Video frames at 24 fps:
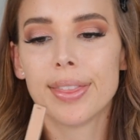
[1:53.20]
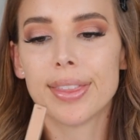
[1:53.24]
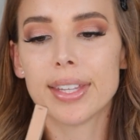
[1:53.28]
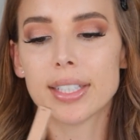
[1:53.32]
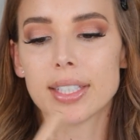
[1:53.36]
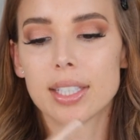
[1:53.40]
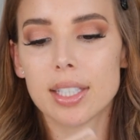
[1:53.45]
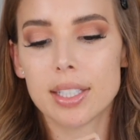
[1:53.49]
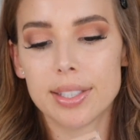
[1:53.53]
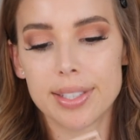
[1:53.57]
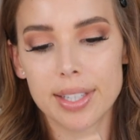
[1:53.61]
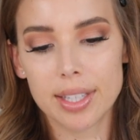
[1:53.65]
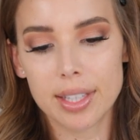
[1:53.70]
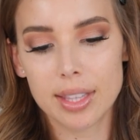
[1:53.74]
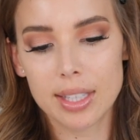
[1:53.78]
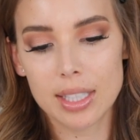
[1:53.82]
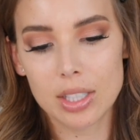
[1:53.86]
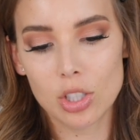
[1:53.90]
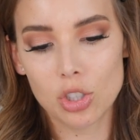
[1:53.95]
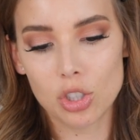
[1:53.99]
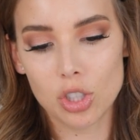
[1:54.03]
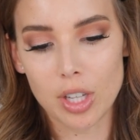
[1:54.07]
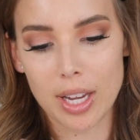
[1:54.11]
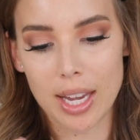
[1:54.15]
This is in
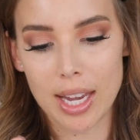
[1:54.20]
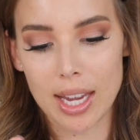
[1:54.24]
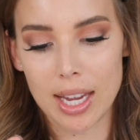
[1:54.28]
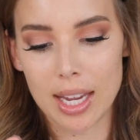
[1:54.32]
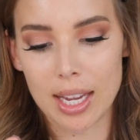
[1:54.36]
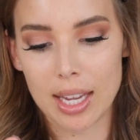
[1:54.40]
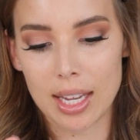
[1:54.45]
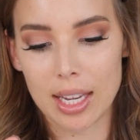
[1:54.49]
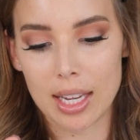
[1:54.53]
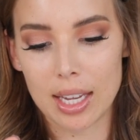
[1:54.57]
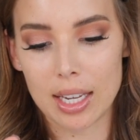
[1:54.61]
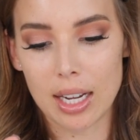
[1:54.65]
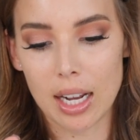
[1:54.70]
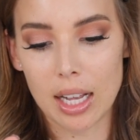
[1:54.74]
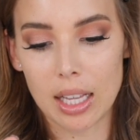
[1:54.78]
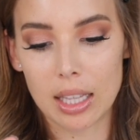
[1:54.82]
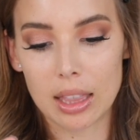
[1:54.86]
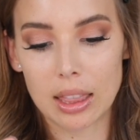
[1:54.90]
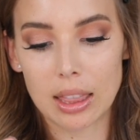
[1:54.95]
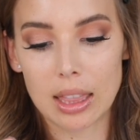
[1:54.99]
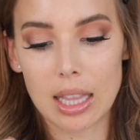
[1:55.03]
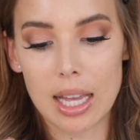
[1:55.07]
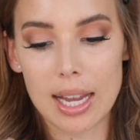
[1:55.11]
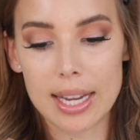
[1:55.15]
the shade
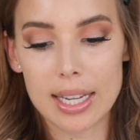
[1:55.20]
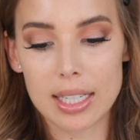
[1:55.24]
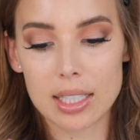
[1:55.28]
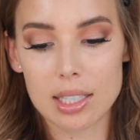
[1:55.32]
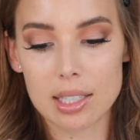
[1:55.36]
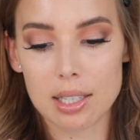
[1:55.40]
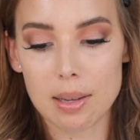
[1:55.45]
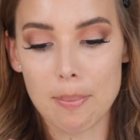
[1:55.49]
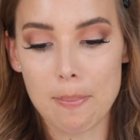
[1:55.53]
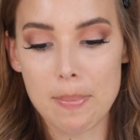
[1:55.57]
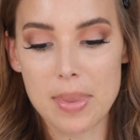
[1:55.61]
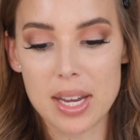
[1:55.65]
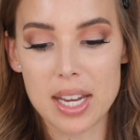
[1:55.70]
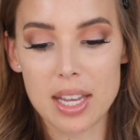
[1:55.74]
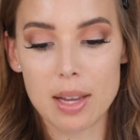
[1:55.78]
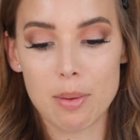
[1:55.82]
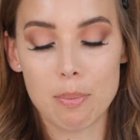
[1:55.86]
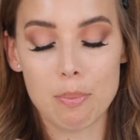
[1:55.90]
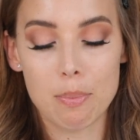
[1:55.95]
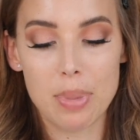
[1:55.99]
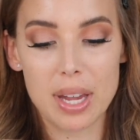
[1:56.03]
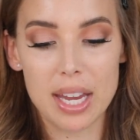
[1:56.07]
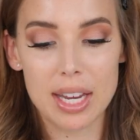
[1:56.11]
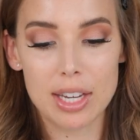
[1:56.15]
light
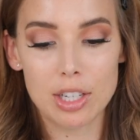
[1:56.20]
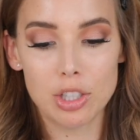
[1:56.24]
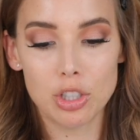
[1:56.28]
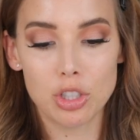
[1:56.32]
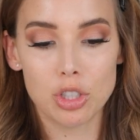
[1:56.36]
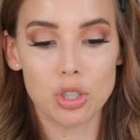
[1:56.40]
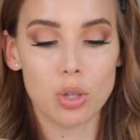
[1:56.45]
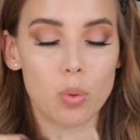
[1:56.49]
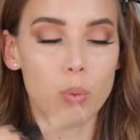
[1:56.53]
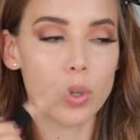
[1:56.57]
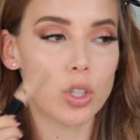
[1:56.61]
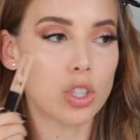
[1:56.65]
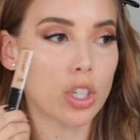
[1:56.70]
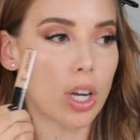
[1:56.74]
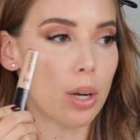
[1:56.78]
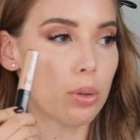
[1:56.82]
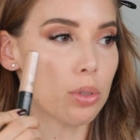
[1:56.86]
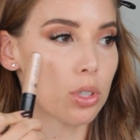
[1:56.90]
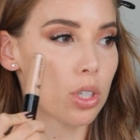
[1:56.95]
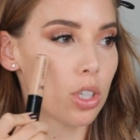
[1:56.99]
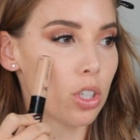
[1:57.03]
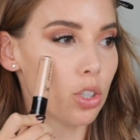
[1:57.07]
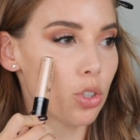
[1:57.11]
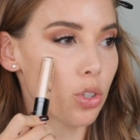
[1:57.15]
medium beige, which I
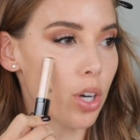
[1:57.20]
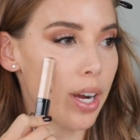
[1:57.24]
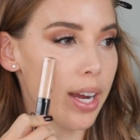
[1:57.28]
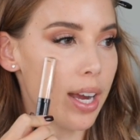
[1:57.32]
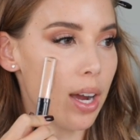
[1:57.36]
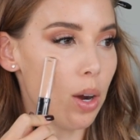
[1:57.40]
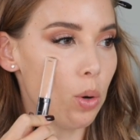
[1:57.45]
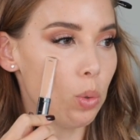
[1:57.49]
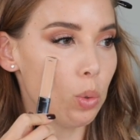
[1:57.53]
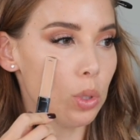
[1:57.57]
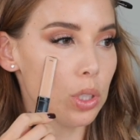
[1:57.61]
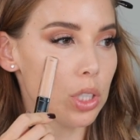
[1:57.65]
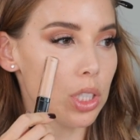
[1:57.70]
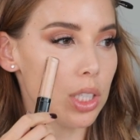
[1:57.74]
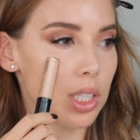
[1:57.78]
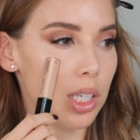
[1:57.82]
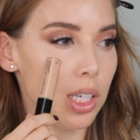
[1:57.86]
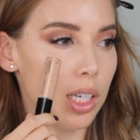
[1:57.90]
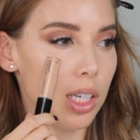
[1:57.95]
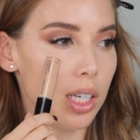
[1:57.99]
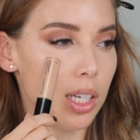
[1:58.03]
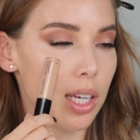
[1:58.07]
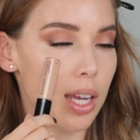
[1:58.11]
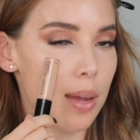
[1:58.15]
was gonna try out. We'll
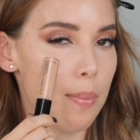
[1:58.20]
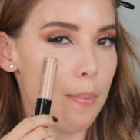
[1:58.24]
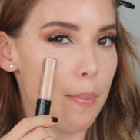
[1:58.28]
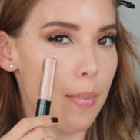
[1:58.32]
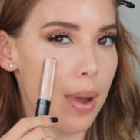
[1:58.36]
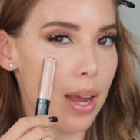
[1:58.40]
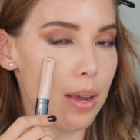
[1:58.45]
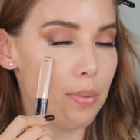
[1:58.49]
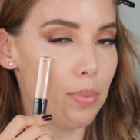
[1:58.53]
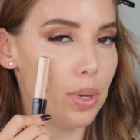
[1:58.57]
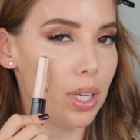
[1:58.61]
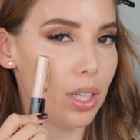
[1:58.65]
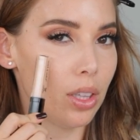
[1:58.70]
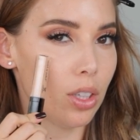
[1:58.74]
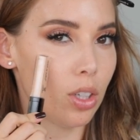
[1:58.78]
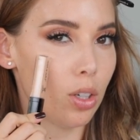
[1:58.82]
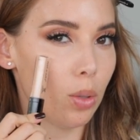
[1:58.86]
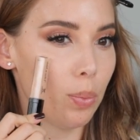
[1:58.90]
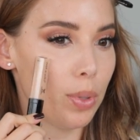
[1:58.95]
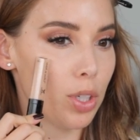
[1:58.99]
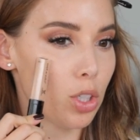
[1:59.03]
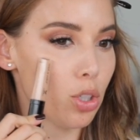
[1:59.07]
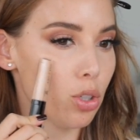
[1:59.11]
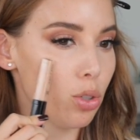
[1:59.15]
see, it might be a
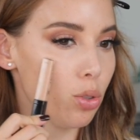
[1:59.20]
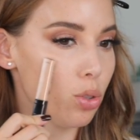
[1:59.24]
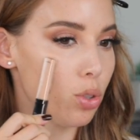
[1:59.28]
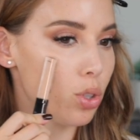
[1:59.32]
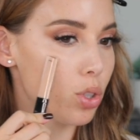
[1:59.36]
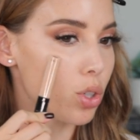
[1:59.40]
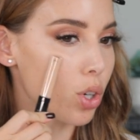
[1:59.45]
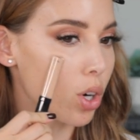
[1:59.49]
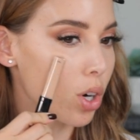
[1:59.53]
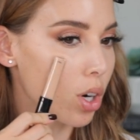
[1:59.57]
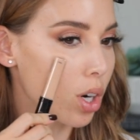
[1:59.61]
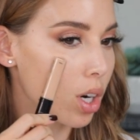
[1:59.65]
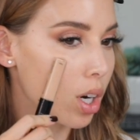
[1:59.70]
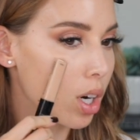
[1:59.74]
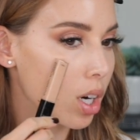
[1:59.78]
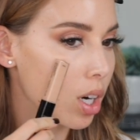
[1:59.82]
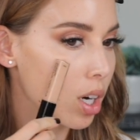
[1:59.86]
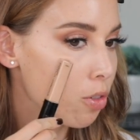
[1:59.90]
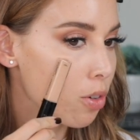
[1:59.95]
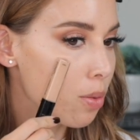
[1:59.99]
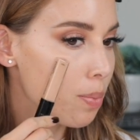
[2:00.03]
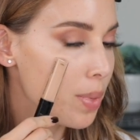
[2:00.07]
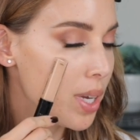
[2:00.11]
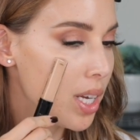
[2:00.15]
little bit too
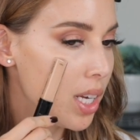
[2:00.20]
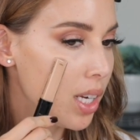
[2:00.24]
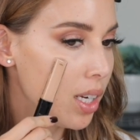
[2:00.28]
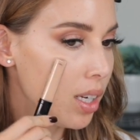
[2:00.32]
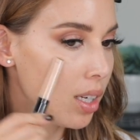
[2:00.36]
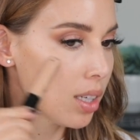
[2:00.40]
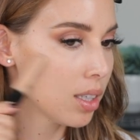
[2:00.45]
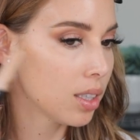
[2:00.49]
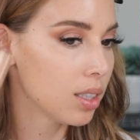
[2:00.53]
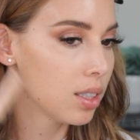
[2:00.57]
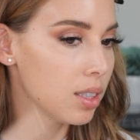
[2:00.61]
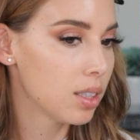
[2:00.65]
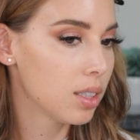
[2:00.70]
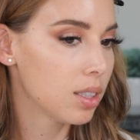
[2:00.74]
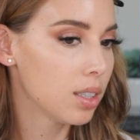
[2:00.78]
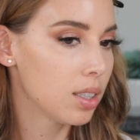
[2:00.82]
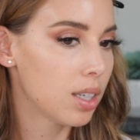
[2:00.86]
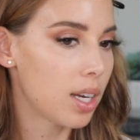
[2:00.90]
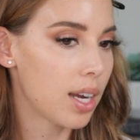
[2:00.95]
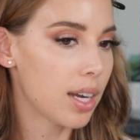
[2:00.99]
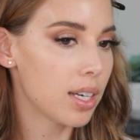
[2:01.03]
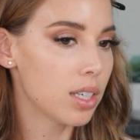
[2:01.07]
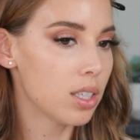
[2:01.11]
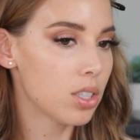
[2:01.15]
dark for me.
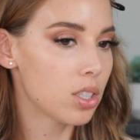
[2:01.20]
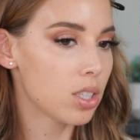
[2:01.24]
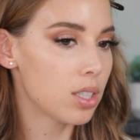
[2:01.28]
I can